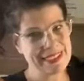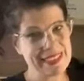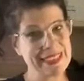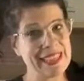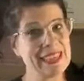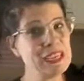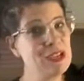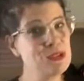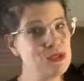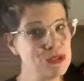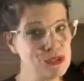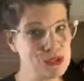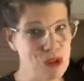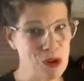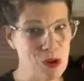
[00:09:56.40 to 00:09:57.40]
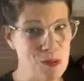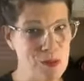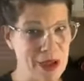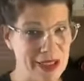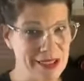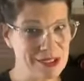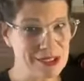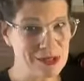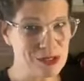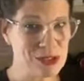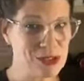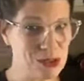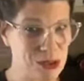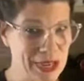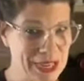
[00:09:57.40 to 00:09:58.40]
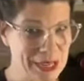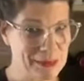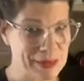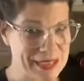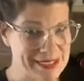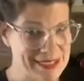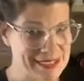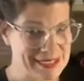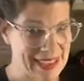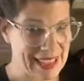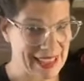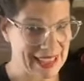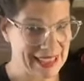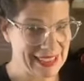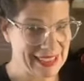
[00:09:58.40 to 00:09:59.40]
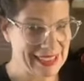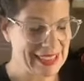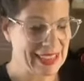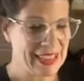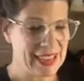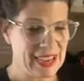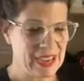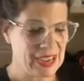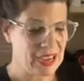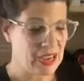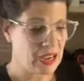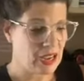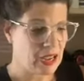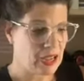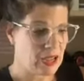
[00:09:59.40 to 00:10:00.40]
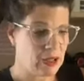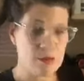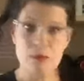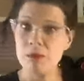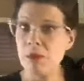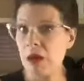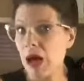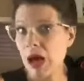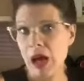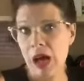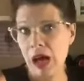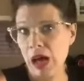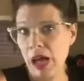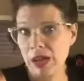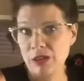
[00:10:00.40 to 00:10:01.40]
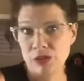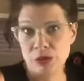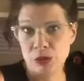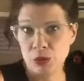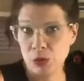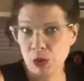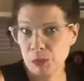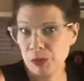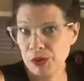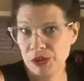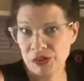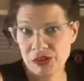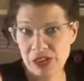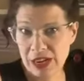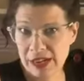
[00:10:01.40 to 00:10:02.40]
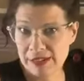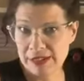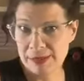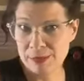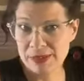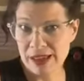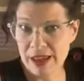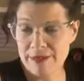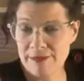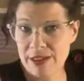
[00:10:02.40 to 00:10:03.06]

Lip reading: thank you so much for joining me today. I do appreciate tips on